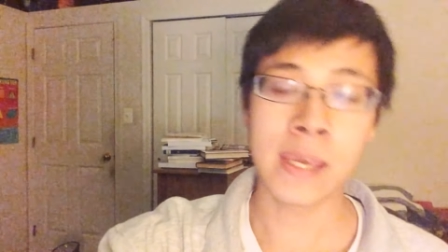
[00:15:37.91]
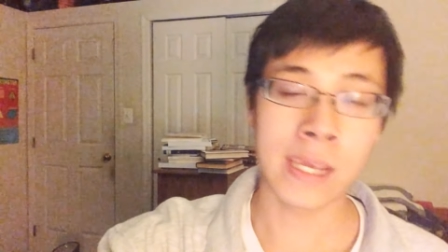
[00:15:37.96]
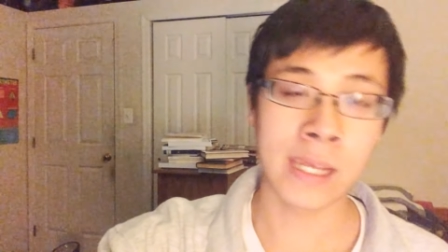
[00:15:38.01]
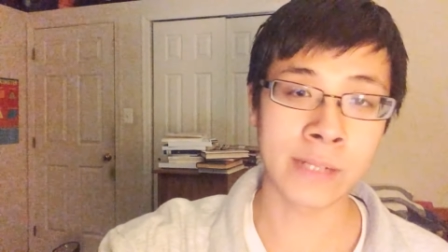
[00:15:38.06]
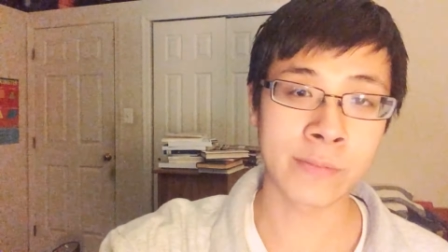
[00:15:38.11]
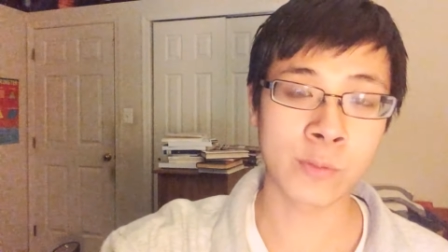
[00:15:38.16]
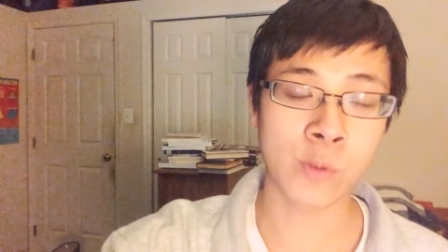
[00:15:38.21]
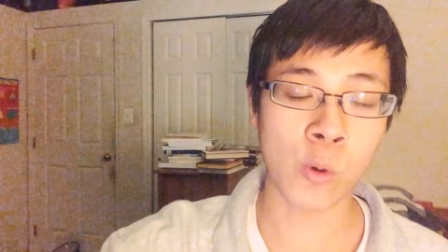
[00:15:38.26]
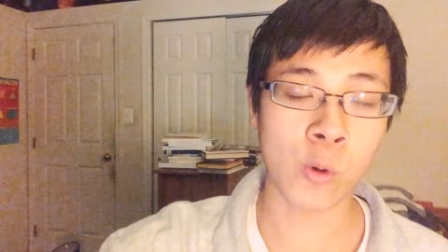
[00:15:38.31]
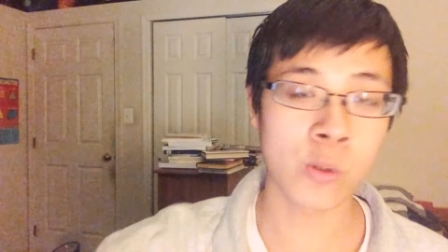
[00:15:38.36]

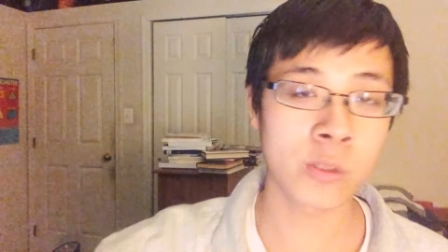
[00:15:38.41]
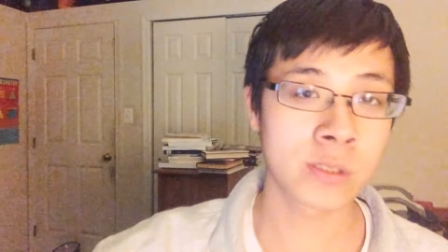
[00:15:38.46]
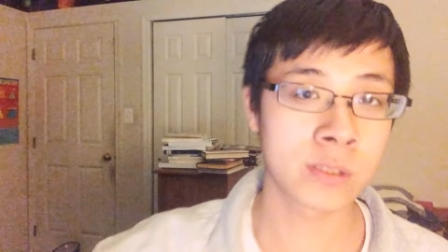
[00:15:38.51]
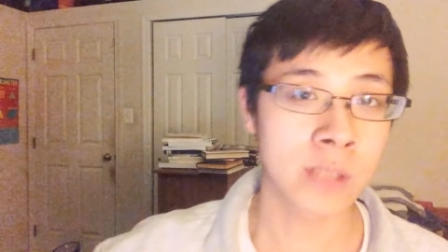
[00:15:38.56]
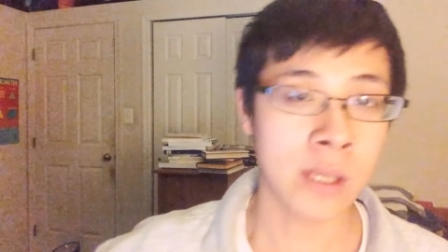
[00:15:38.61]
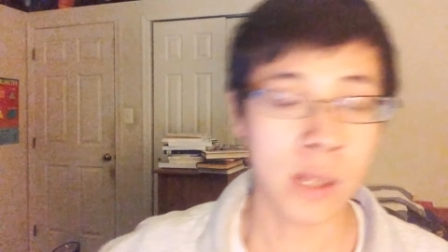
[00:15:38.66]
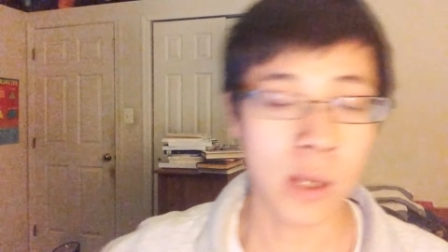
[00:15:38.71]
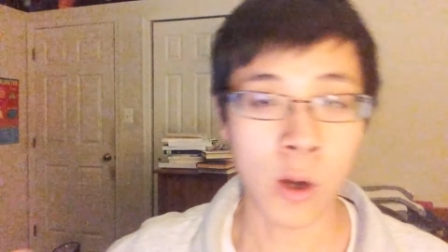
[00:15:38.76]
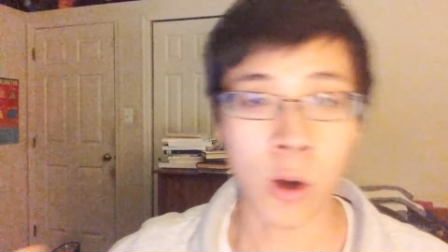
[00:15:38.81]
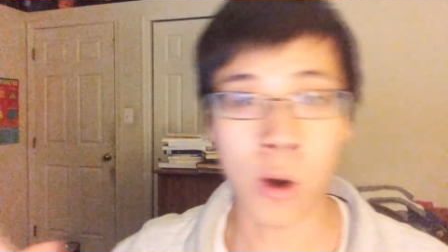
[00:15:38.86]
And of
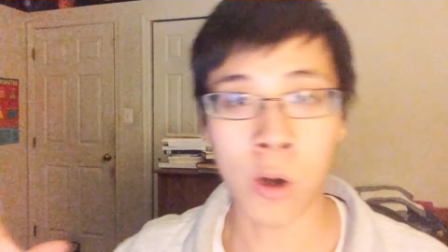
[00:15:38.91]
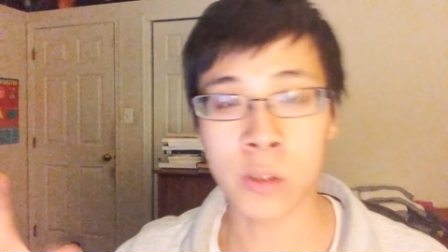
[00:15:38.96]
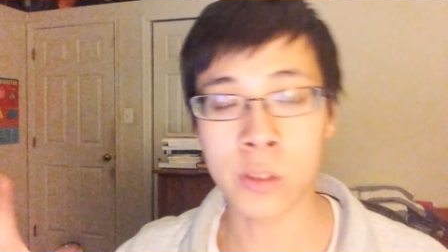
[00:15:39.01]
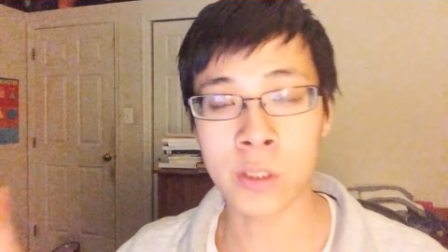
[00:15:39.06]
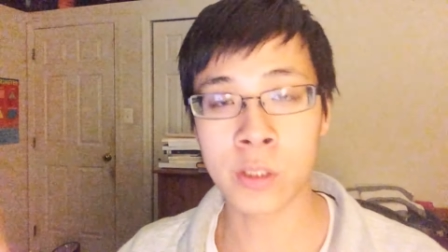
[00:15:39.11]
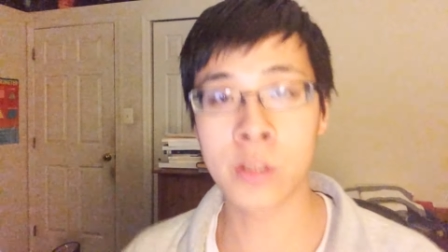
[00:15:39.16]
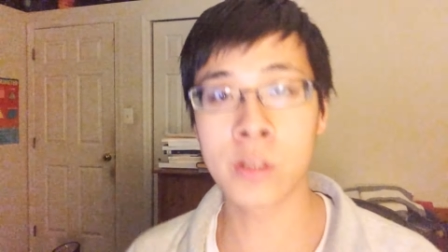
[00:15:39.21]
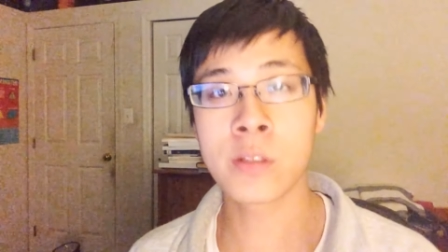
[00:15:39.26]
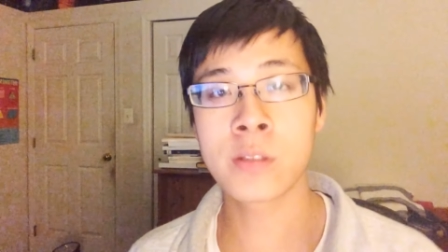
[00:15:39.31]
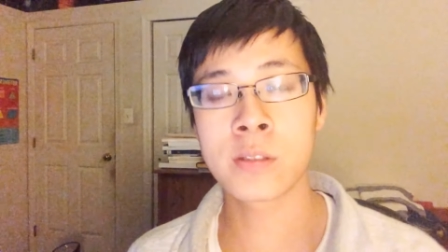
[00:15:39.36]
course, all
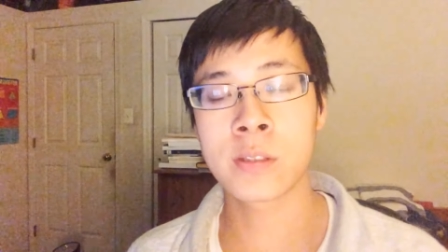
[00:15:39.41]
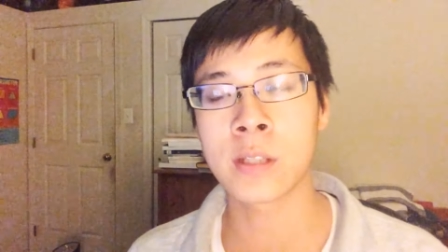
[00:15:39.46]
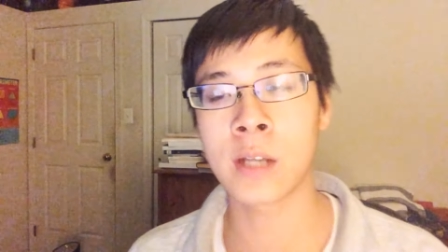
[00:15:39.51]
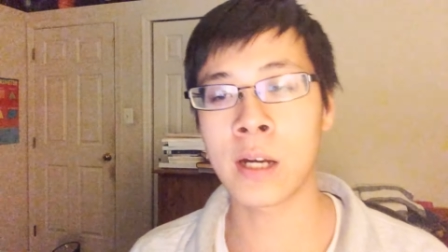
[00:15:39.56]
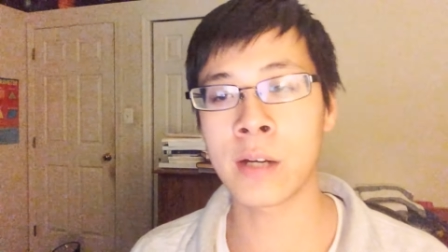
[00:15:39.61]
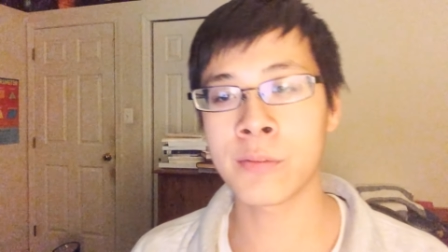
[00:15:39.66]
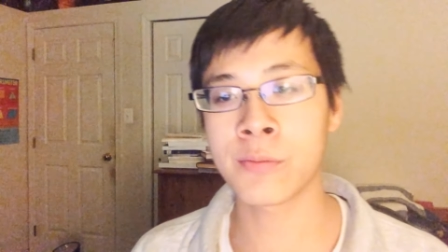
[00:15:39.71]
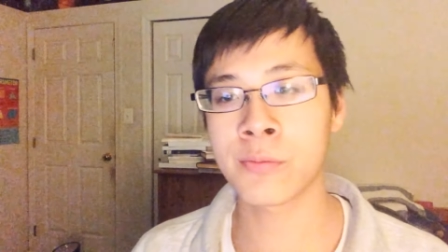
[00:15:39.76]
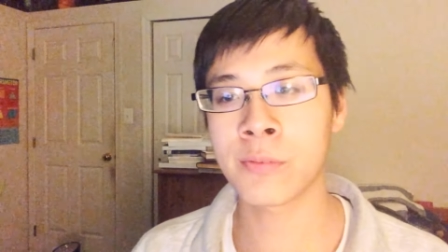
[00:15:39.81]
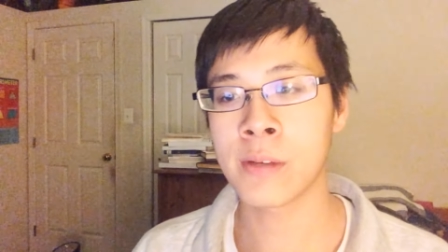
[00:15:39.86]
the good
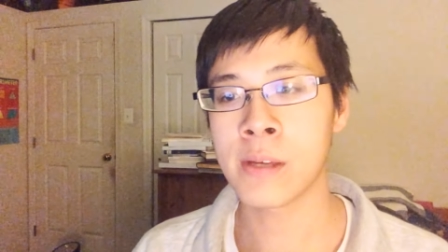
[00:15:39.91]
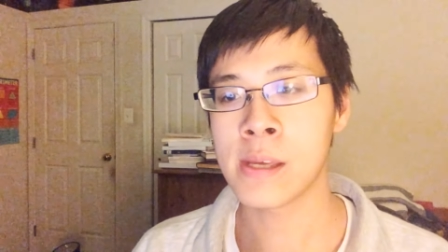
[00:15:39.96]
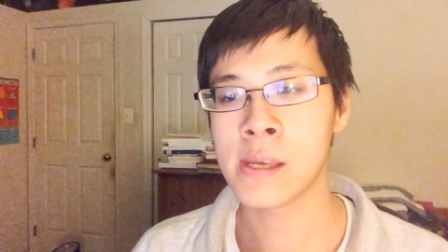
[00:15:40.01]
stuff